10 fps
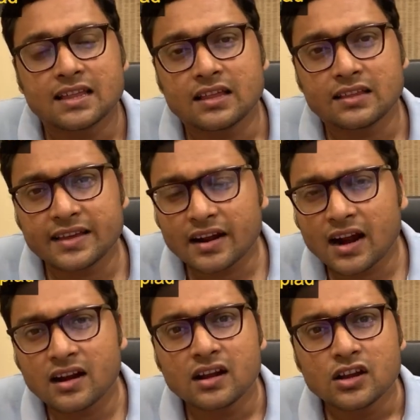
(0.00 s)
There
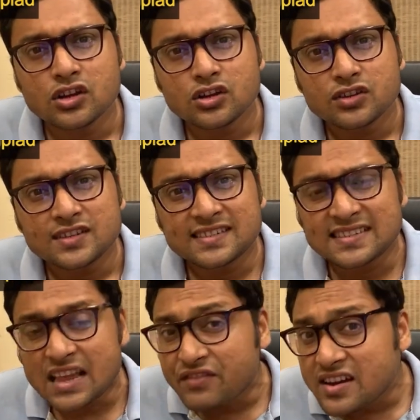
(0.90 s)
are
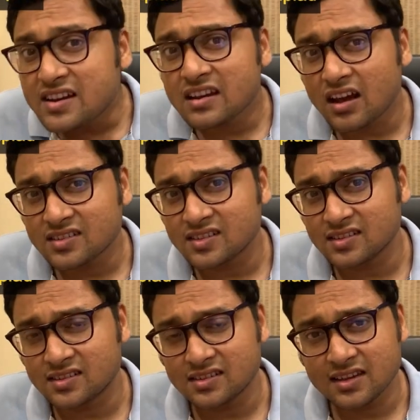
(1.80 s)
7
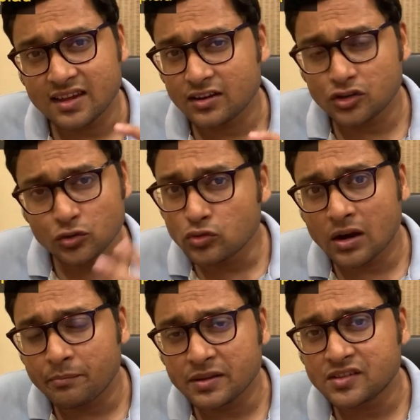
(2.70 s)
classes, 2
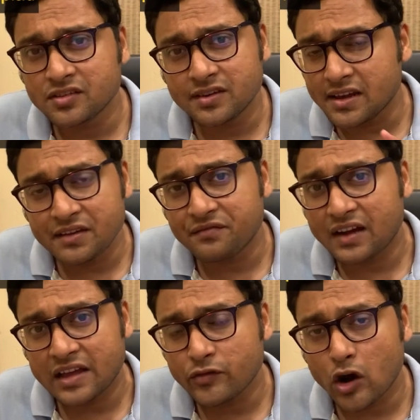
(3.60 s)
compulsory and
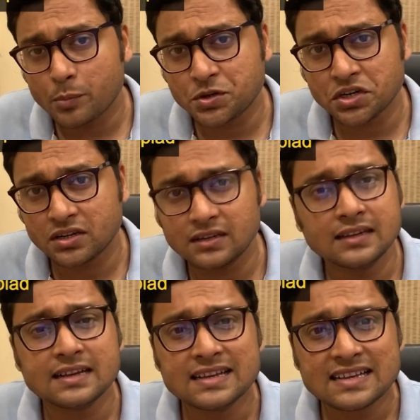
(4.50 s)
5 optional.
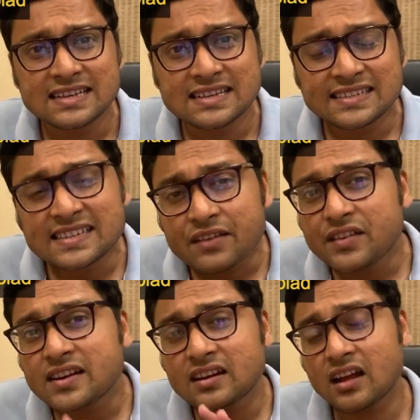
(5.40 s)

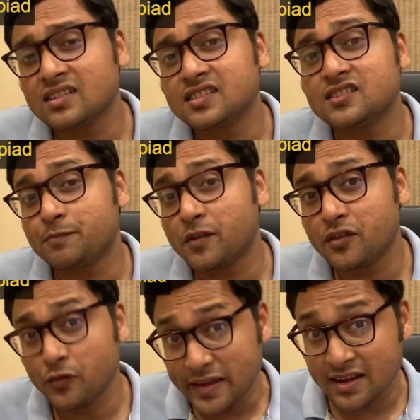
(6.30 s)
7 classes per
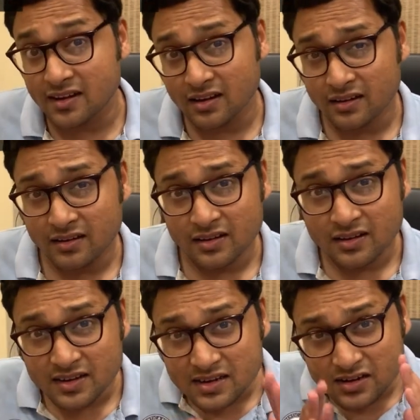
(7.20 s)
week
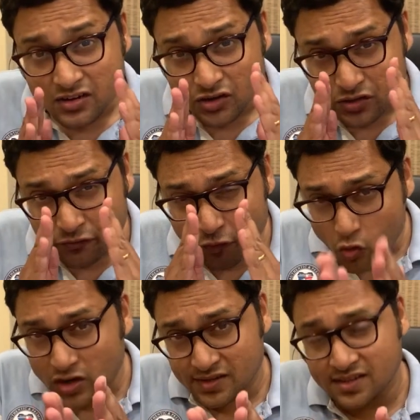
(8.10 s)

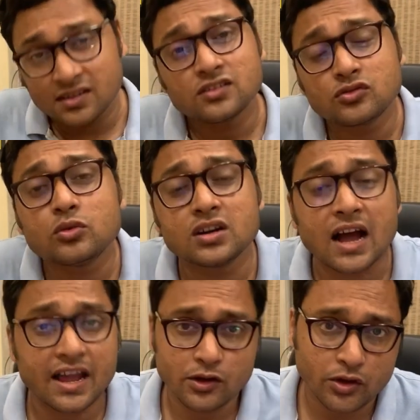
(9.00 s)
focused toward
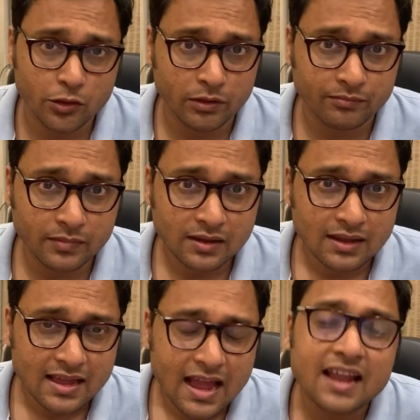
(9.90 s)
IOQM.
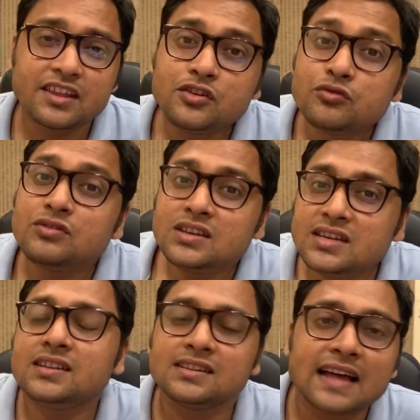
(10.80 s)
And you
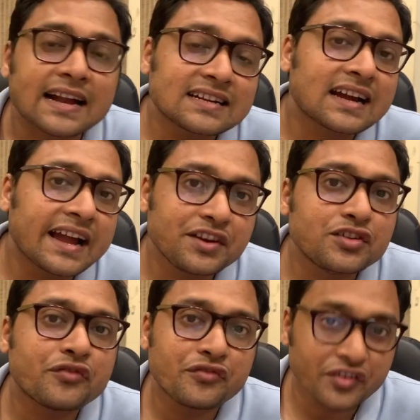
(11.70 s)
need that kind
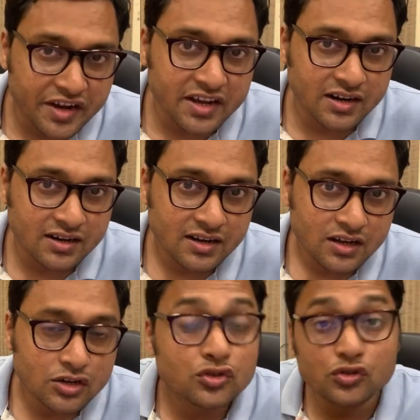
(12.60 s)
of rigor
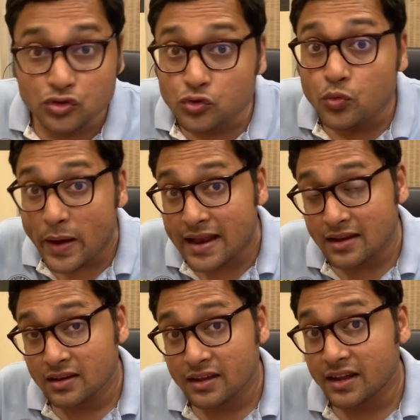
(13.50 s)
to do well
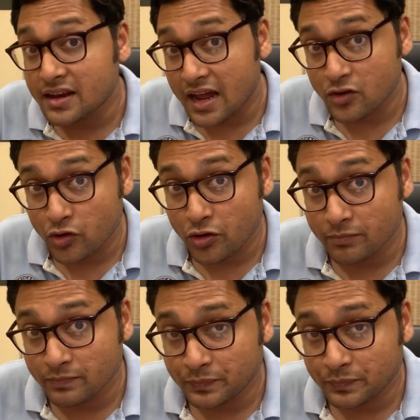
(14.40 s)
in IOQM.